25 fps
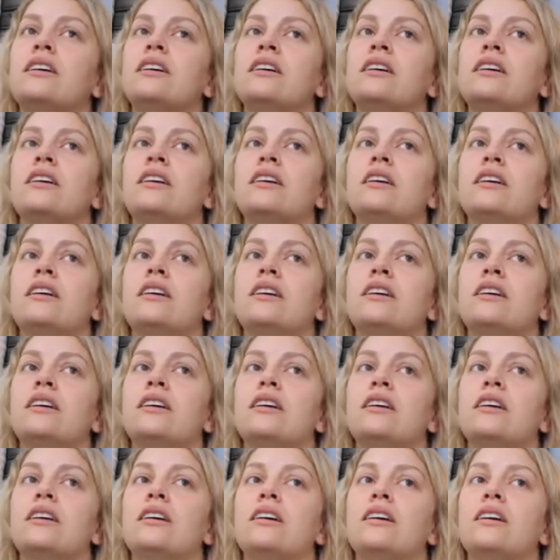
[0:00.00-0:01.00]
What did you?
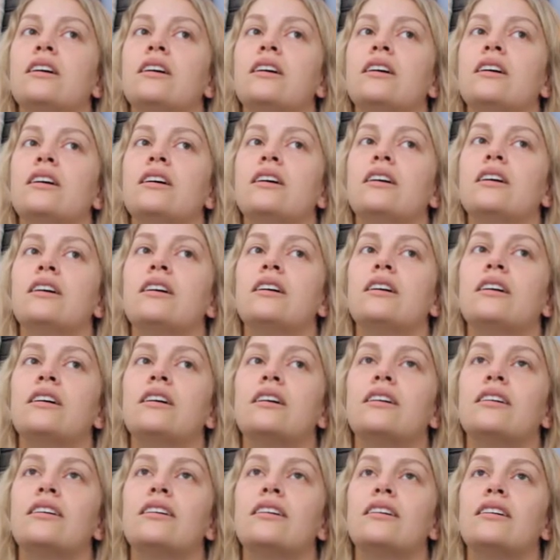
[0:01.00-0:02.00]

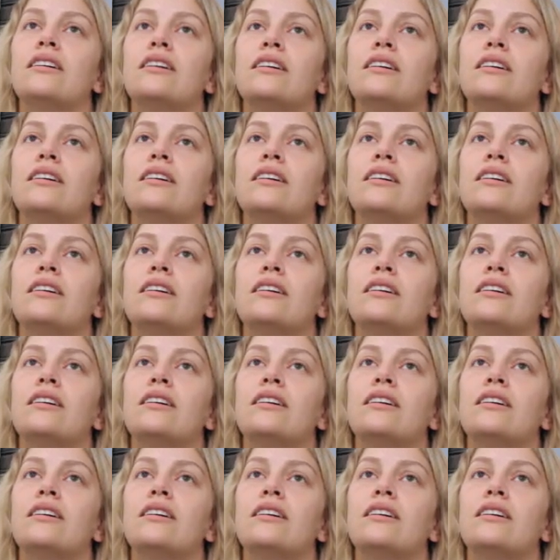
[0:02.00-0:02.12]
Uh...